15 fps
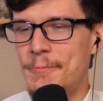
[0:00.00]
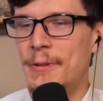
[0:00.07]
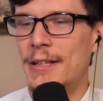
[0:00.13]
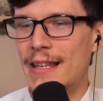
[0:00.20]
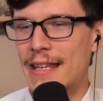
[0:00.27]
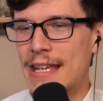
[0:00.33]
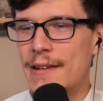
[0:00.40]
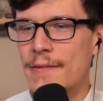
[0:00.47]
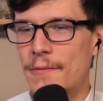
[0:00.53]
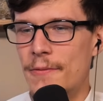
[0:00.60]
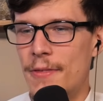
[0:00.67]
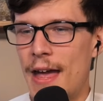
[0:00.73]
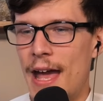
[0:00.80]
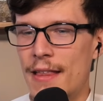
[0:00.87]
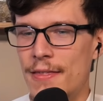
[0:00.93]
believe
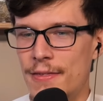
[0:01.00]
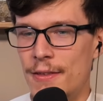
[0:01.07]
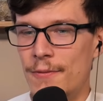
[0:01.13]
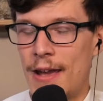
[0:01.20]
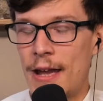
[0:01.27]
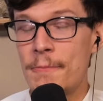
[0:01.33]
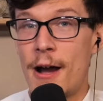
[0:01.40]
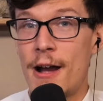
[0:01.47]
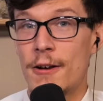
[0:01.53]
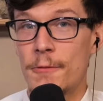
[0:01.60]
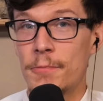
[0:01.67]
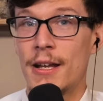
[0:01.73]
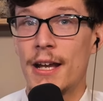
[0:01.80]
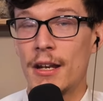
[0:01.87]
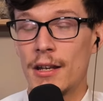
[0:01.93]
that the vampire
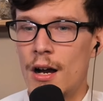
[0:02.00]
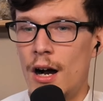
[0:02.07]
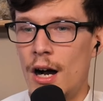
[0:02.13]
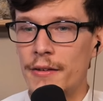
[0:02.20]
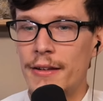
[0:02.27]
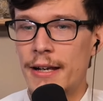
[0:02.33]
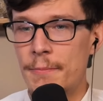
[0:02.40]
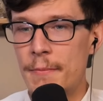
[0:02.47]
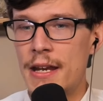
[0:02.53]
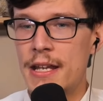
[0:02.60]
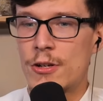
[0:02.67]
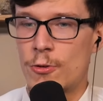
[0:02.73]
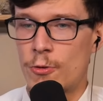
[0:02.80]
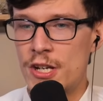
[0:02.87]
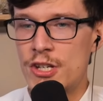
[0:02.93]
plant, unlike many
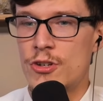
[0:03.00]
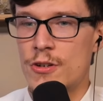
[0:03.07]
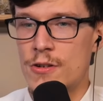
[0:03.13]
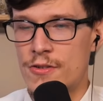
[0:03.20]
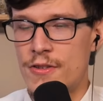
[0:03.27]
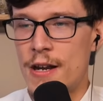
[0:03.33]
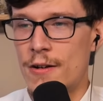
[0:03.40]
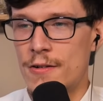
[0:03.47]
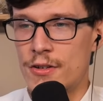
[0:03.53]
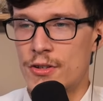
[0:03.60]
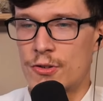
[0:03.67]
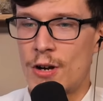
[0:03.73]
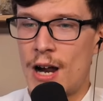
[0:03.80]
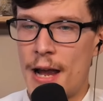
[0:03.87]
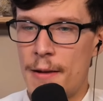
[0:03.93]
creatures that are
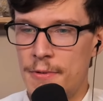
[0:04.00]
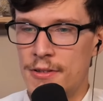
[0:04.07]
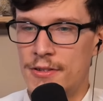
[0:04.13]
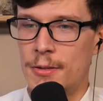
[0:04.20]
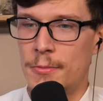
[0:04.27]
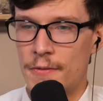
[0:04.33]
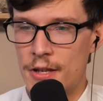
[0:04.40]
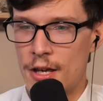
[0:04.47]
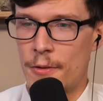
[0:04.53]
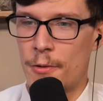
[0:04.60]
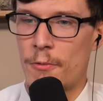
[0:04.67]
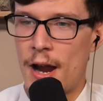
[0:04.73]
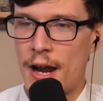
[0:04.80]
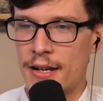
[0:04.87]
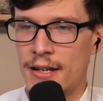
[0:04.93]
described in some of the other
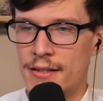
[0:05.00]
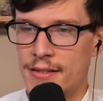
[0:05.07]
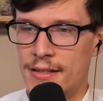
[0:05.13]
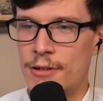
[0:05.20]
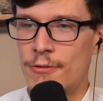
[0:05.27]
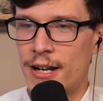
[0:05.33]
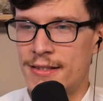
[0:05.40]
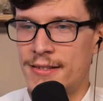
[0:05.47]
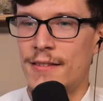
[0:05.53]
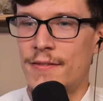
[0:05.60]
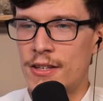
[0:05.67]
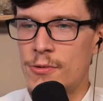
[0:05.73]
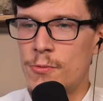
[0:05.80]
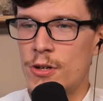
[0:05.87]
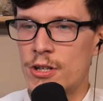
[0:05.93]
writings, he writes that
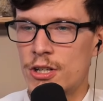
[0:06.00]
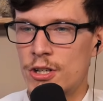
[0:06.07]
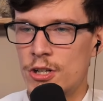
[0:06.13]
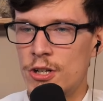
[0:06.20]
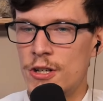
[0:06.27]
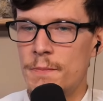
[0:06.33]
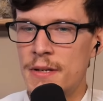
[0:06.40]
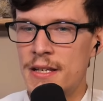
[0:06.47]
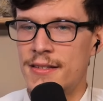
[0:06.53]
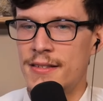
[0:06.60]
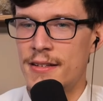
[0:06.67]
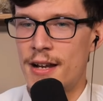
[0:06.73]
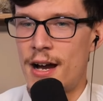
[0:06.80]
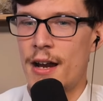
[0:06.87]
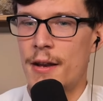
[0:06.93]
this one could be
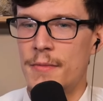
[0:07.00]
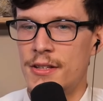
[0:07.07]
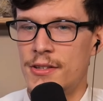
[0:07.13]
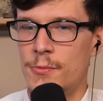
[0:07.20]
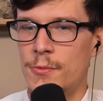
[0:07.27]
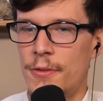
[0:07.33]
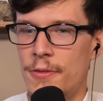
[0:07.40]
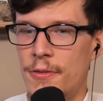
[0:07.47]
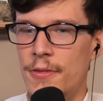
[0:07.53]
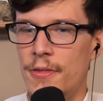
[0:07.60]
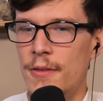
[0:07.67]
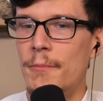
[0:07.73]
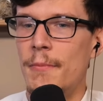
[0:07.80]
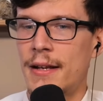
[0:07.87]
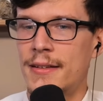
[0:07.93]
synonymous with
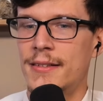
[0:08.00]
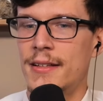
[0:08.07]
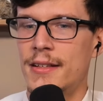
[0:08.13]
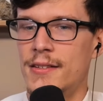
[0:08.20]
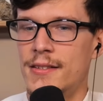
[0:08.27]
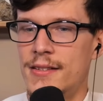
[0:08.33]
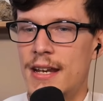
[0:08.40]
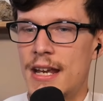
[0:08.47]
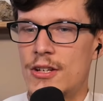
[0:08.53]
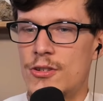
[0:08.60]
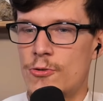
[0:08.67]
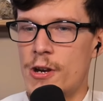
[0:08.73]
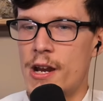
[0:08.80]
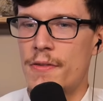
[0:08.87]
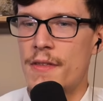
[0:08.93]
the Mexican snake
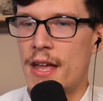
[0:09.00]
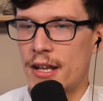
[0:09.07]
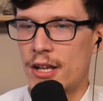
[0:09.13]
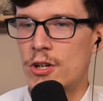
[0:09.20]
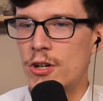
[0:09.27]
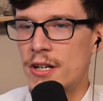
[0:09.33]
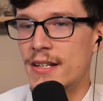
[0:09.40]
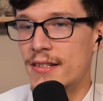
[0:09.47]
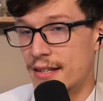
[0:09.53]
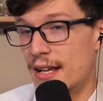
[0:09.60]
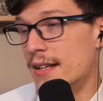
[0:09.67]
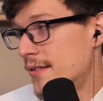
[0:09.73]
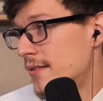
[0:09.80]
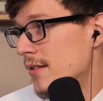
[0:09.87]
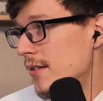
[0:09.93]
tree and that it could
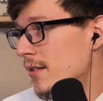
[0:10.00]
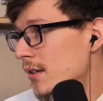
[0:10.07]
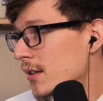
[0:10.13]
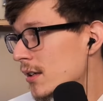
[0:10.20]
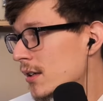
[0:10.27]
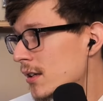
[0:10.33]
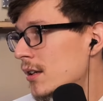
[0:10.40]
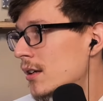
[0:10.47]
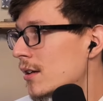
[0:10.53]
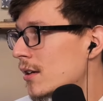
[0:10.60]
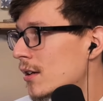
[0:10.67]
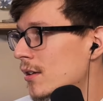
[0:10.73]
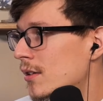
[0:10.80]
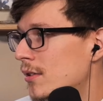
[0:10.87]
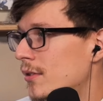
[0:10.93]
exist.
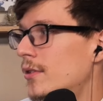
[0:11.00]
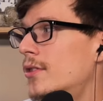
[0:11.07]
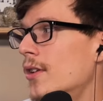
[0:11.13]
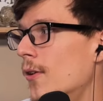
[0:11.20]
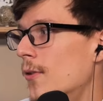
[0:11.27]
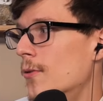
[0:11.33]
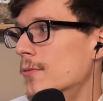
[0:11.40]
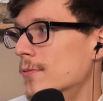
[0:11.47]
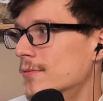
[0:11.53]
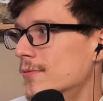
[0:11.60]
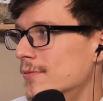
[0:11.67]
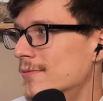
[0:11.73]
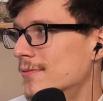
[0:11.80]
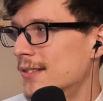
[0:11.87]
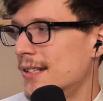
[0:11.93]
So
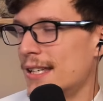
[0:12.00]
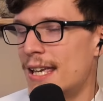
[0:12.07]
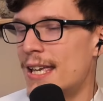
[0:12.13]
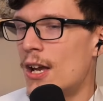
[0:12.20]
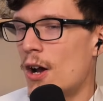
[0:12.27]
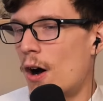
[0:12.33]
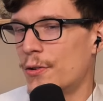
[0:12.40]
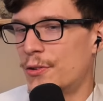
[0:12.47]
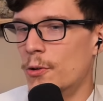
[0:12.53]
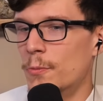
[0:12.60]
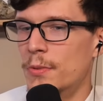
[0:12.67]
he also